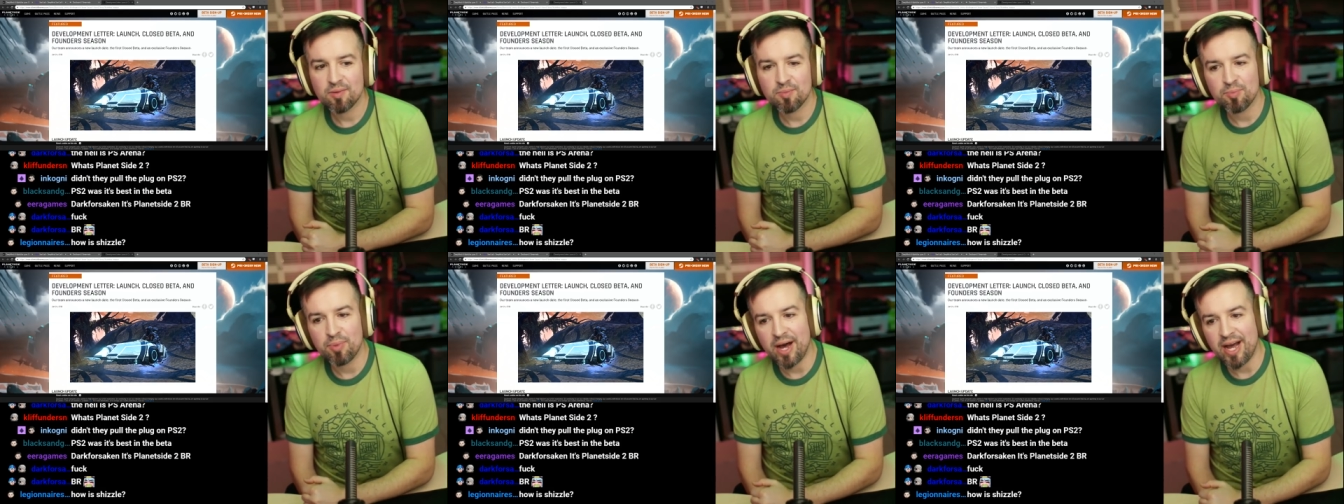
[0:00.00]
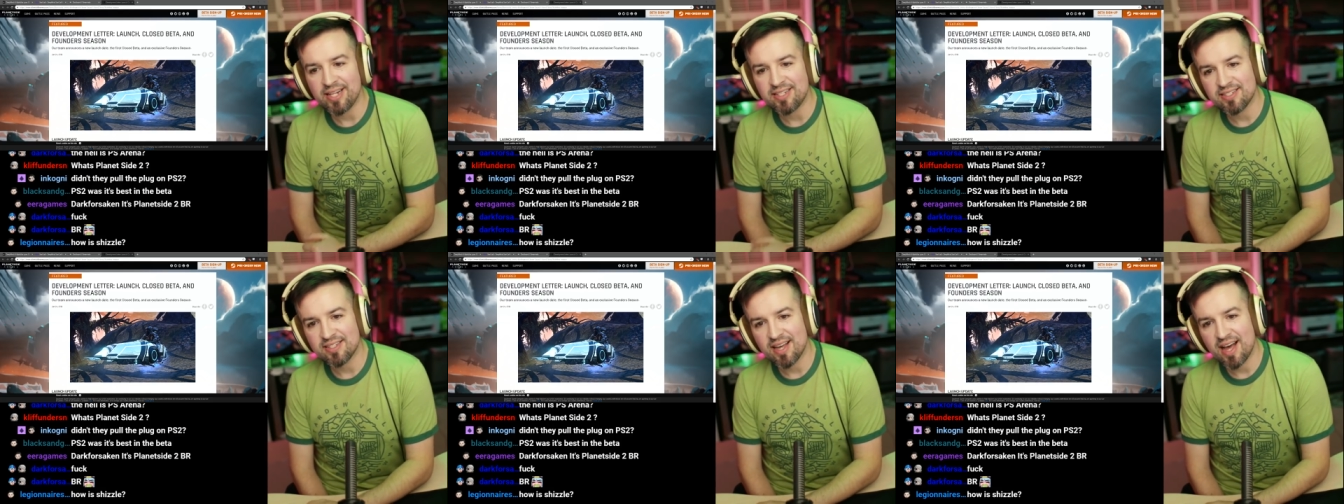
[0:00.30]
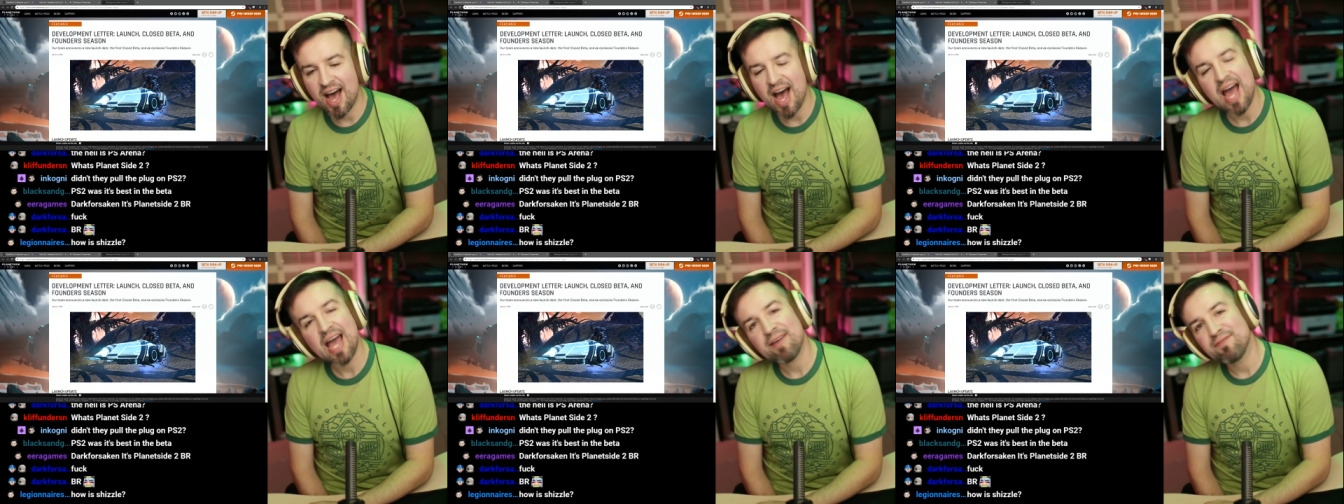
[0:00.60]
But
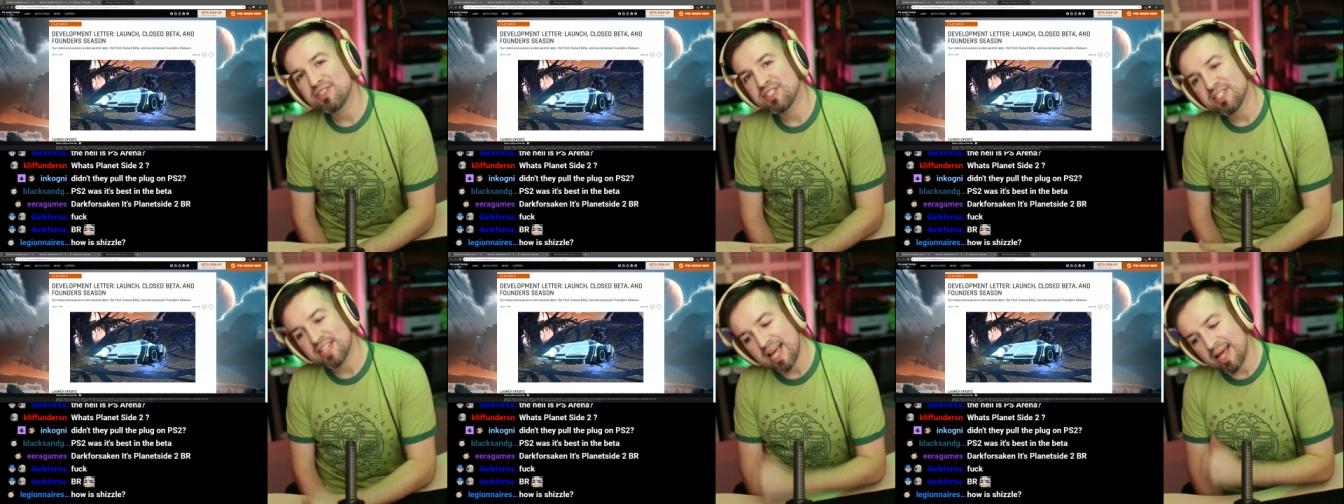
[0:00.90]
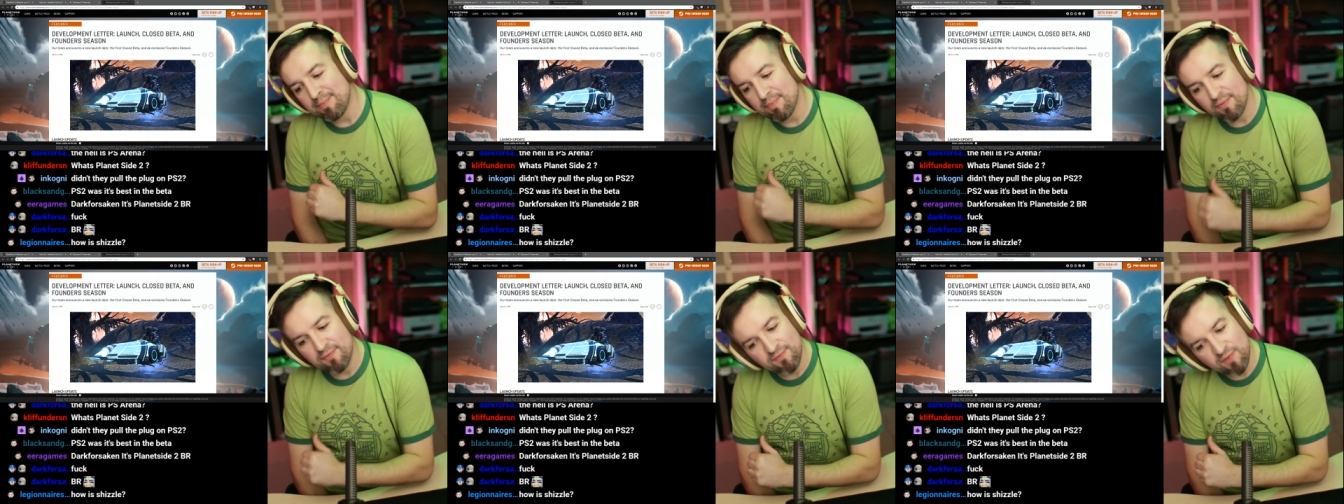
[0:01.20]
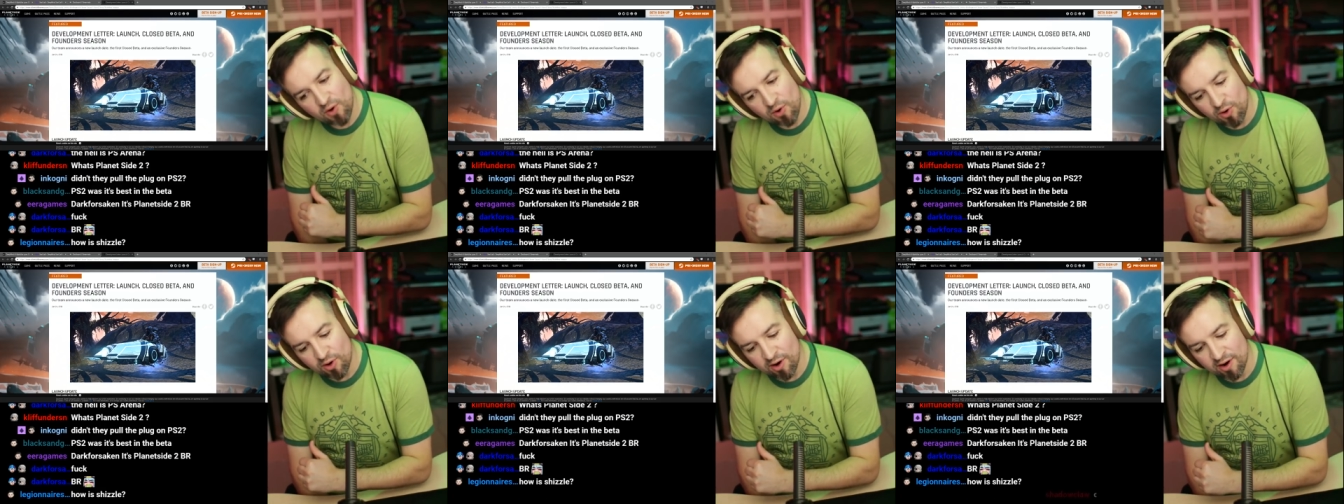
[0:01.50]
I've said
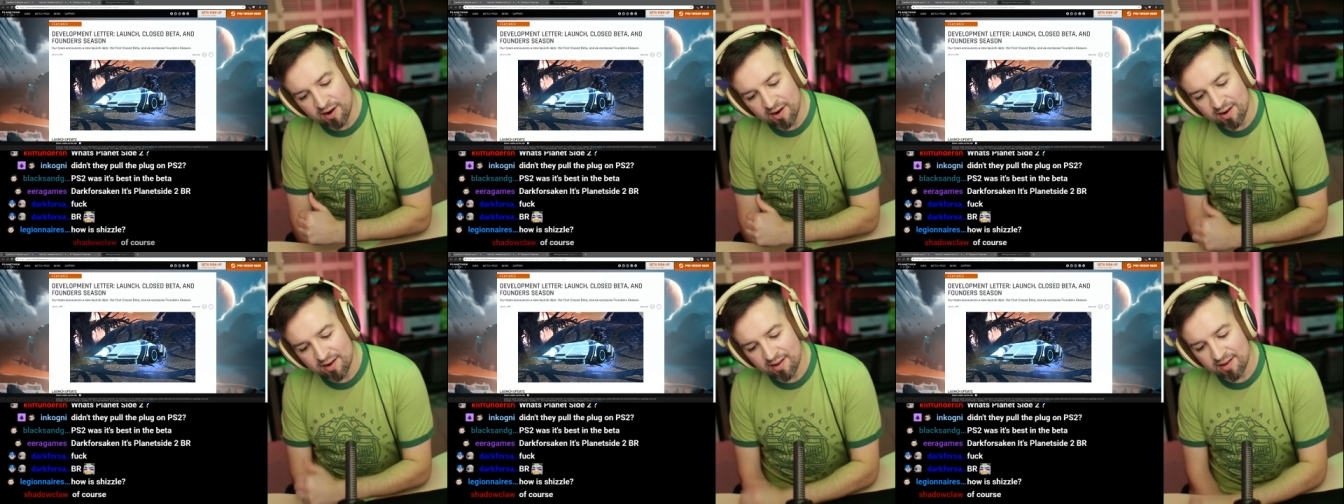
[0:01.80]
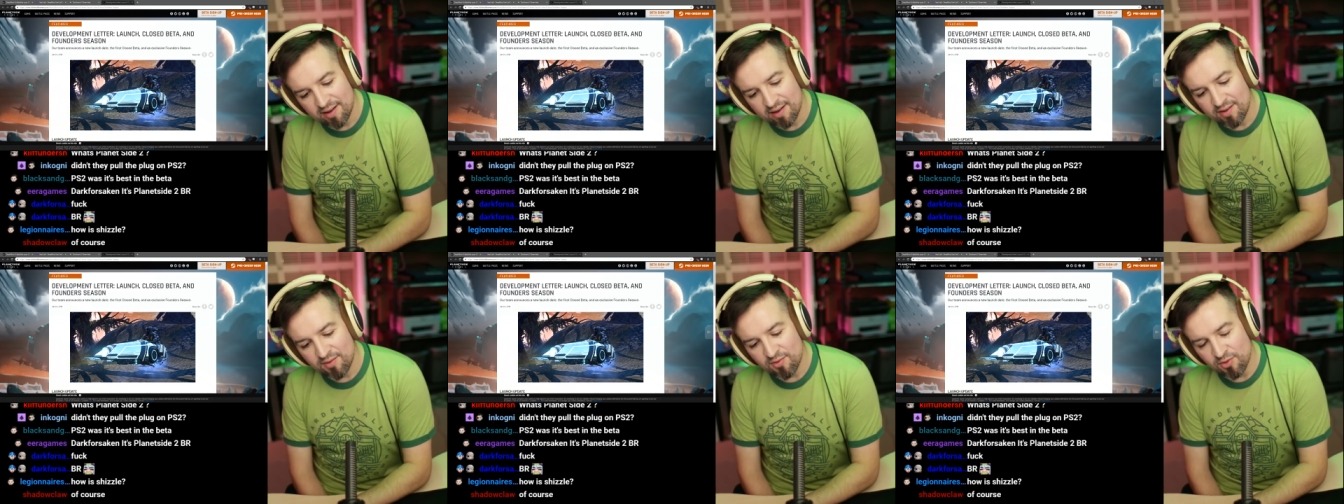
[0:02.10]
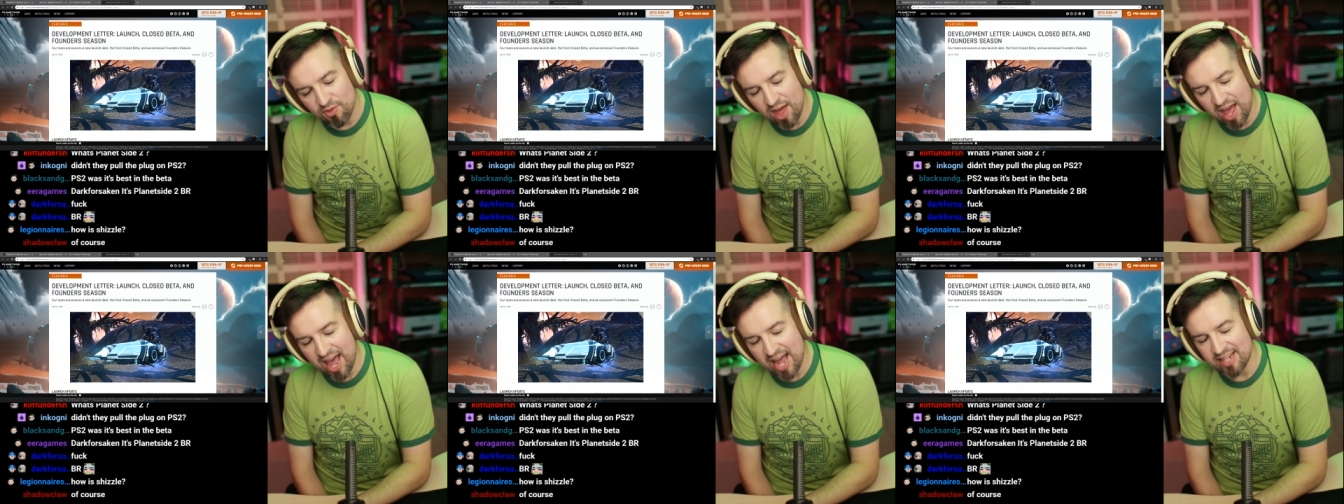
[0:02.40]
before
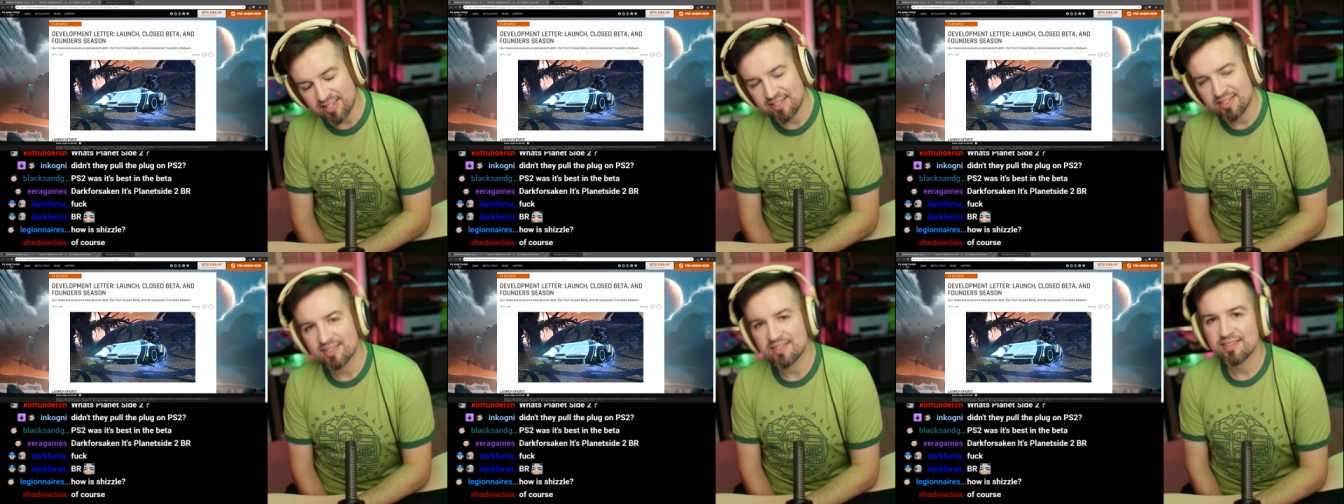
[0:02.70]
that